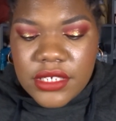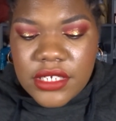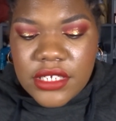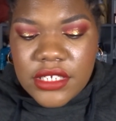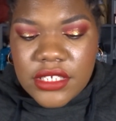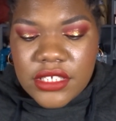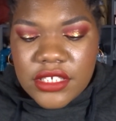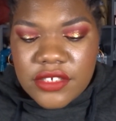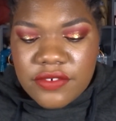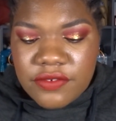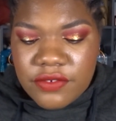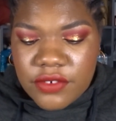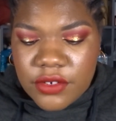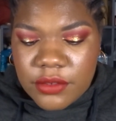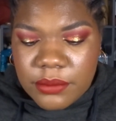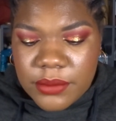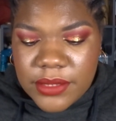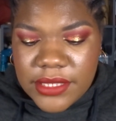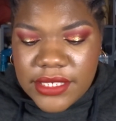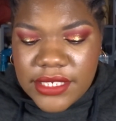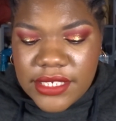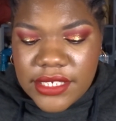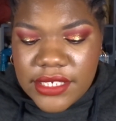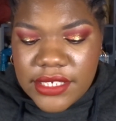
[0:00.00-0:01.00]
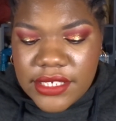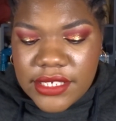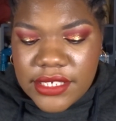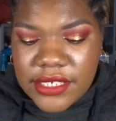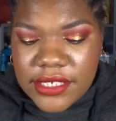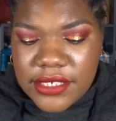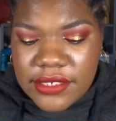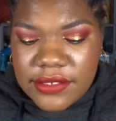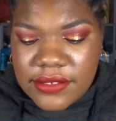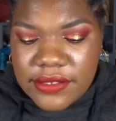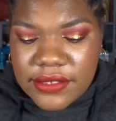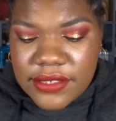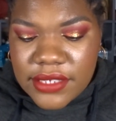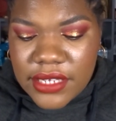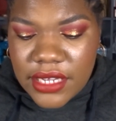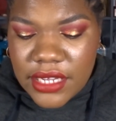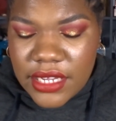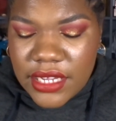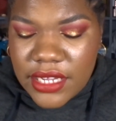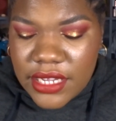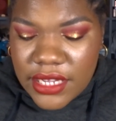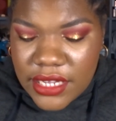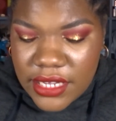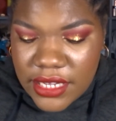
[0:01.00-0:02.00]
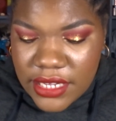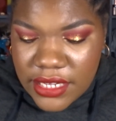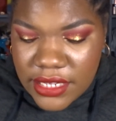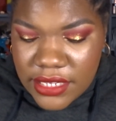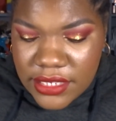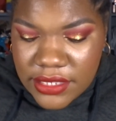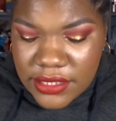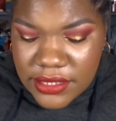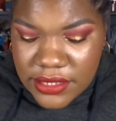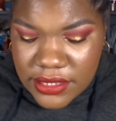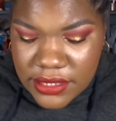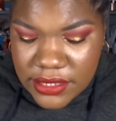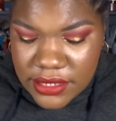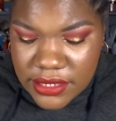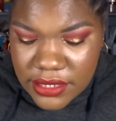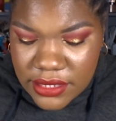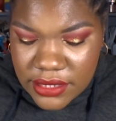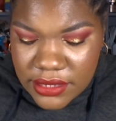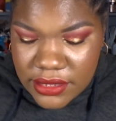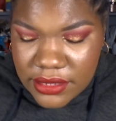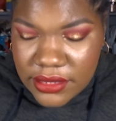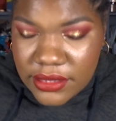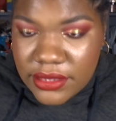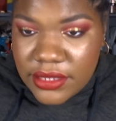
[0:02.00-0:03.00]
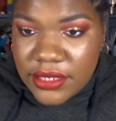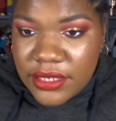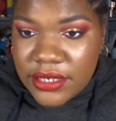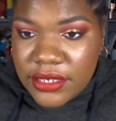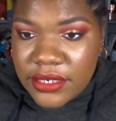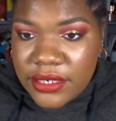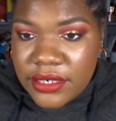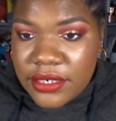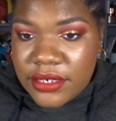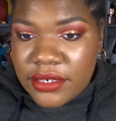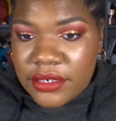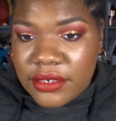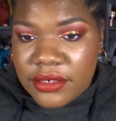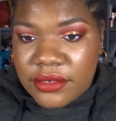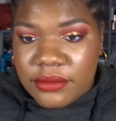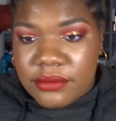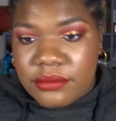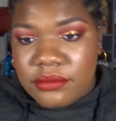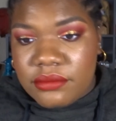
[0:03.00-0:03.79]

It's from Tease. It's their